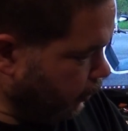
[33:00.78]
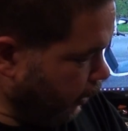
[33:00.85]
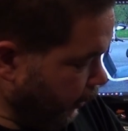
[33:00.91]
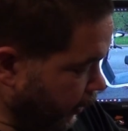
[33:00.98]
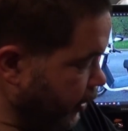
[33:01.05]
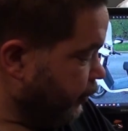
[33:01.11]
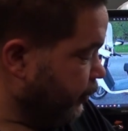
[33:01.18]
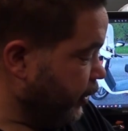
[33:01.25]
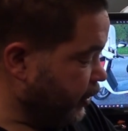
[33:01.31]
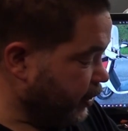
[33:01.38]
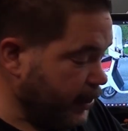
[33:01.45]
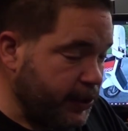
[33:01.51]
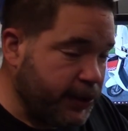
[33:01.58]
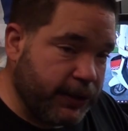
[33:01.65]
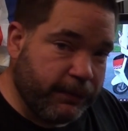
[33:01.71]
And the other
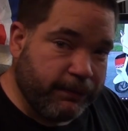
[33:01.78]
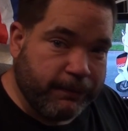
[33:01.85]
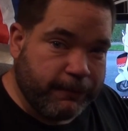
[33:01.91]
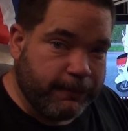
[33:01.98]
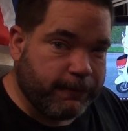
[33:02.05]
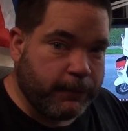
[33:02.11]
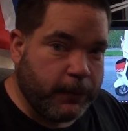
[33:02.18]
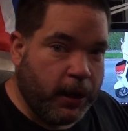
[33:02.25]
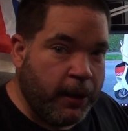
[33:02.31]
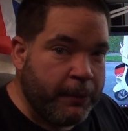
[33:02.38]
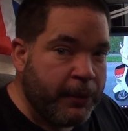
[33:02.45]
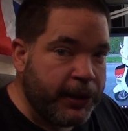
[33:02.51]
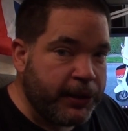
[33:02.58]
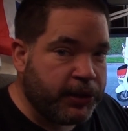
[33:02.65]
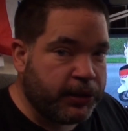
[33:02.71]
reason is I
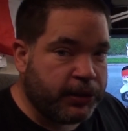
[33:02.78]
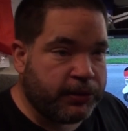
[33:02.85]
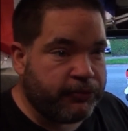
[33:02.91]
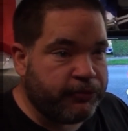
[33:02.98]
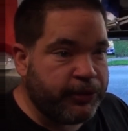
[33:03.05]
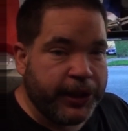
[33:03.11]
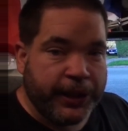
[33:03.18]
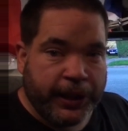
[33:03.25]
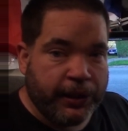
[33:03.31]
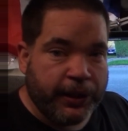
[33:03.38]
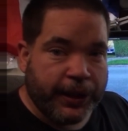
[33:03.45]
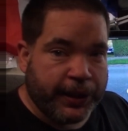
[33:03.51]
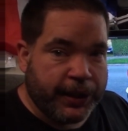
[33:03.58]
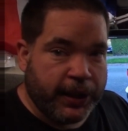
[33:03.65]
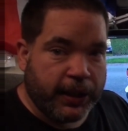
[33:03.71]
might just really
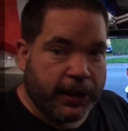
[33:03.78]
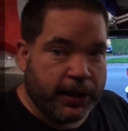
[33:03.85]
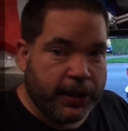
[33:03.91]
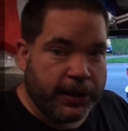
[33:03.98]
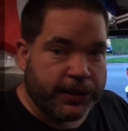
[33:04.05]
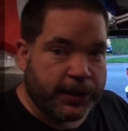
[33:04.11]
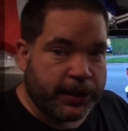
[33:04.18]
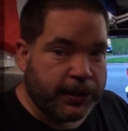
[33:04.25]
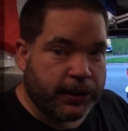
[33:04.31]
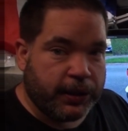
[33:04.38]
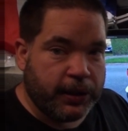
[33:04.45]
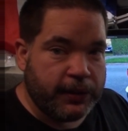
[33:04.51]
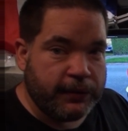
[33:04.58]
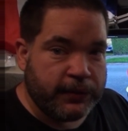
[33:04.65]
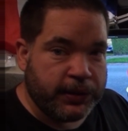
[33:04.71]
like that casting and
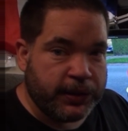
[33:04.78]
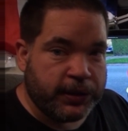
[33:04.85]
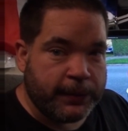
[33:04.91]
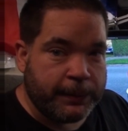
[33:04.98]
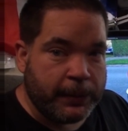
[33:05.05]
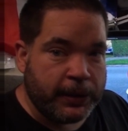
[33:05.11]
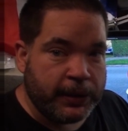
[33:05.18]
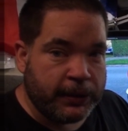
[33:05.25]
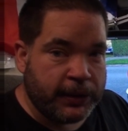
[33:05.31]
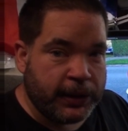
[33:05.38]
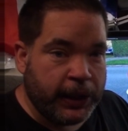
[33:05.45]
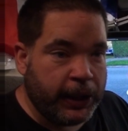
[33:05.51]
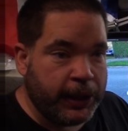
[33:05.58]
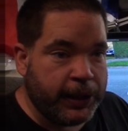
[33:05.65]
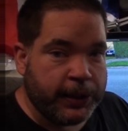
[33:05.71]
can't resist buying
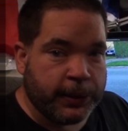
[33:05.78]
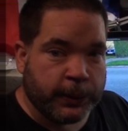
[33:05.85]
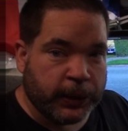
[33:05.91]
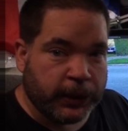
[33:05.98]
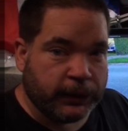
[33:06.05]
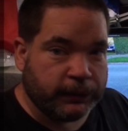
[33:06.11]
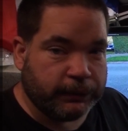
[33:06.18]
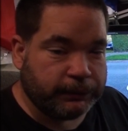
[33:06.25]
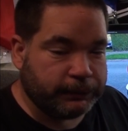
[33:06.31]
yet another one.